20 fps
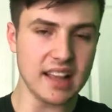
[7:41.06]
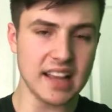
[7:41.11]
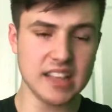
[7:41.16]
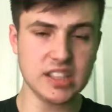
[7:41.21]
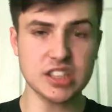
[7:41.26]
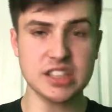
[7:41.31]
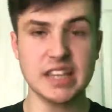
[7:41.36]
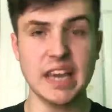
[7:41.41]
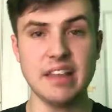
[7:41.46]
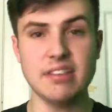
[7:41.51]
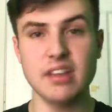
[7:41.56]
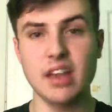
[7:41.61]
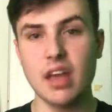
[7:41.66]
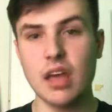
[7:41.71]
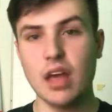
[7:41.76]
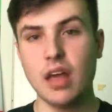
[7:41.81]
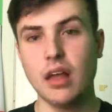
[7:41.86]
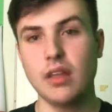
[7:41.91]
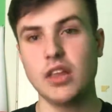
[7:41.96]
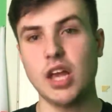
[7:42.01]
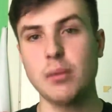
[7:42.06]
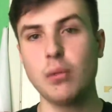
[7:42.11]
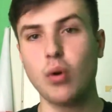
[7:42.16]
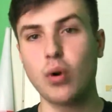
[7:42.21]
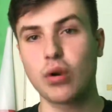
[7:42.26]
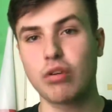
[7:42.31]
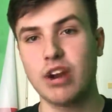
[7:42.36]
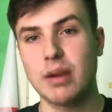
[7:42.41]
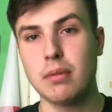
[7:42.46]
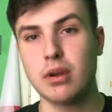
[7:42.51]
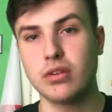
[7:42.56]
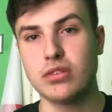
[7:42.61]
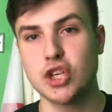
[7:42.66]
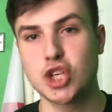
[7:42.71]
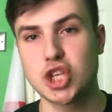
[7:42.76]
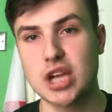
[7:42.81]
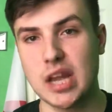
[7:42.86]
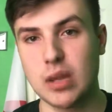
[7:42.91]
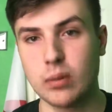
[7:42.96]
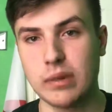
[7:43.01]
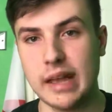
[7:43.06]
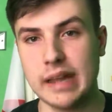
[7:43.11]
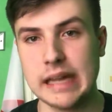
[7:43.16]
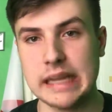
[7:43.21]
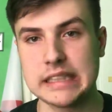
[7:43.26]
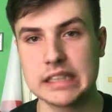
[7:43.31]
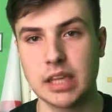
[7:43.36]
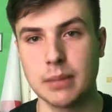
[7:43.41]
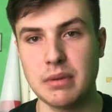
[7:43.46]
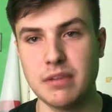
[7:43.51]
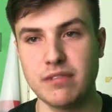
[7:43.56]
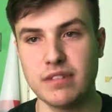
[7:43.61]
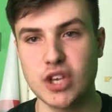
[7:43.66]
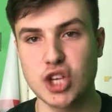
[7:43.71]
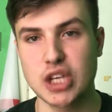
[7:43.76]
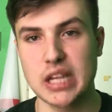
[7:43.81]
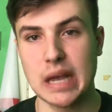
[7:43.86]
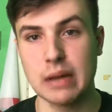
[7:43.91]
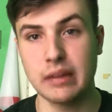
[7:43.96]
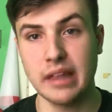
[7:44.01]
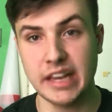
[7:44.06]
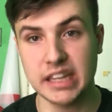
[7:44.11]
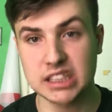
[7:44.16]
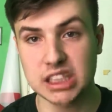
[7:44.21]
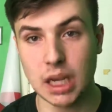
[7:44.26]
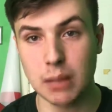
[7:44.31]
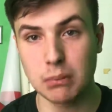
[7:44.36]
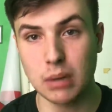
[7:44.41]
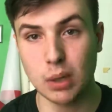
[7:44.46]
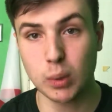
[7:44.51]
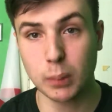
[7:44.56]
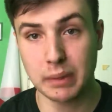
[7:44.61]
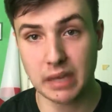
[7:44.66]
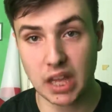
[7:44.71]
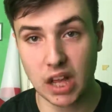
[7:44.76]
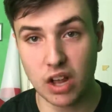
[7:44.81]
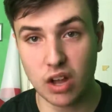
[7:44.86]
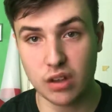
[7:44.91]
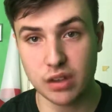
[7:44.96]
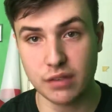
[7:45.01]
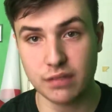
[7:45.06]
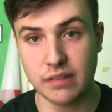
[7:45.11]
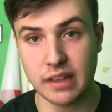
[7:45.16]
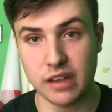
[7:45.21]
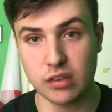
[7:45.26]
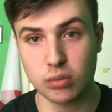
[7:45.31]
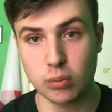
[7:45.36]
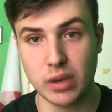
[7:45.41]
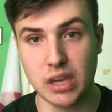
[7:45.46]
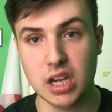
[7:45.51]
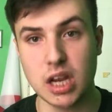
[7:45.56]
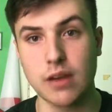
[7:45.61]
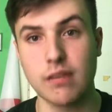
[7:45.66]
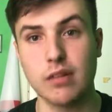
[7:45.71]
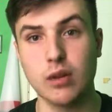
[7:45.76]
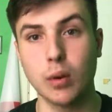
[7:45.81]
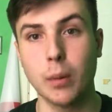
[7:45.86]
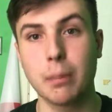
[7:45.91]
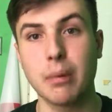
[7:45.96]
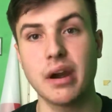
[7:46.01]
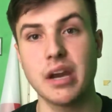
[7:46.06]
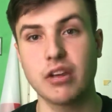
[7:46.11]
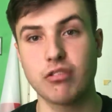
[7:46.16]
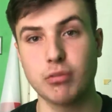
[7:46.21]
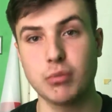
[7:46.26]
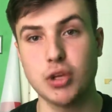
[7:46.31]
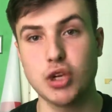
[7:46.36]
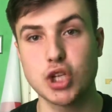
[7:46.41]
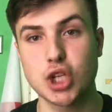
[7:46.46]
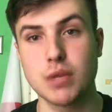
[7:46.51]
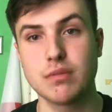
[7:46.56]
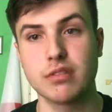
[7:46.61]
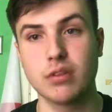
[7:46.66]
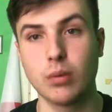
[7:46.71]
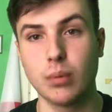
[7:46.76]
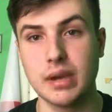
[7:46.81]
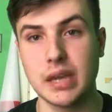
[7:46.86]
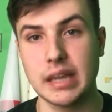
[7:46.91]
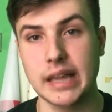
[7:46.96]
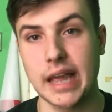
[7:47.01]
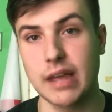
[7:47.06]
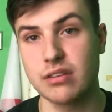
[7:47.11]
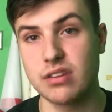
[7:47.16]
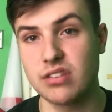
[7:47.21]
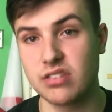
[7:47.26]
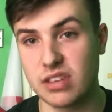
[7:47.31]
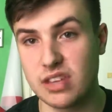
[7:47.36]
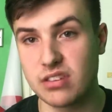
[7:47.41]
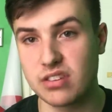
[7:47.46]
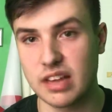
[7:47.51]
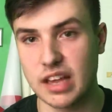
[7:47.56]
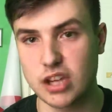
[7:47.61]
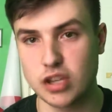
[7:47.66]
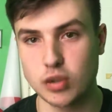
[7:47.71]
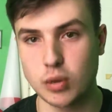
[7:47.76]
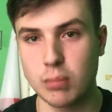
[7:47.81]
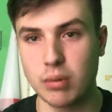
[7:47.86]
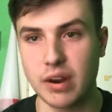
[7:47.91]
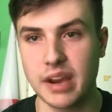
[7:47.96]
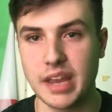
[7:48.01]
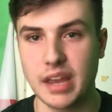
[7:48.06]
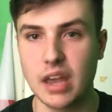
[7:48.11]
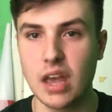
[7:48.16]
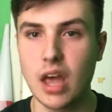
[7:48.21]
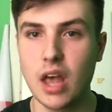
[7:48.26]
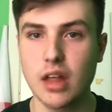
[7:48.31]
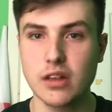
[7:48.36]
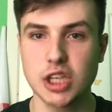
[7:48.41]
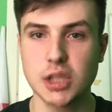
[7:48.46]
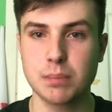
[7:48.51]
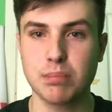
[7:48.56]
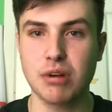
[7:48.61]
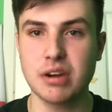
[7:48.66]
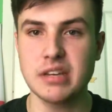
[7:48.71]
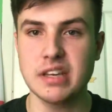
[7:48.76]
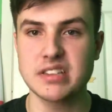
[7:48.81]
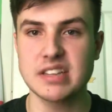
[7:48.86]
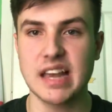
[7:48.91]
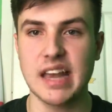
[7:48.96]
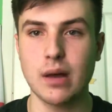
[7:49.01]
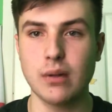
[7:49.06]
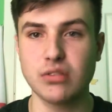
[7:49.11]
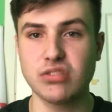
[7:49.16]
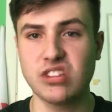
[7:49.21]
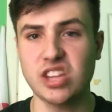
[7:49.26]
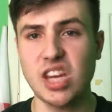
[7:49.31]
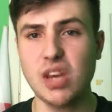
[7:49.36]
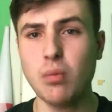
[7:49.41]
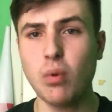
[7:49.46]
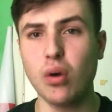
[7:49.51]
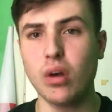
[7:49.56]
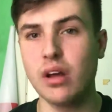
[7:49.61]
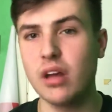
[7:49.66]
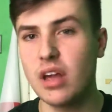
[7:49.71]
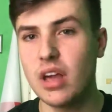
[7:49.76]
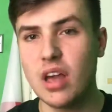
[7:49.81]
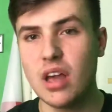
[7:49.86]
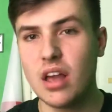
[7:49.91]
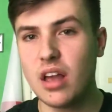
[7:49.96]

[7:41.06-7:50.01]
as I said, no more career mode on this channel now. That's going to be finished now. Next upload will be Cardiff next week. I'm going to have a little break from YouTube for the week now, so it's international break. Just bring this out, see what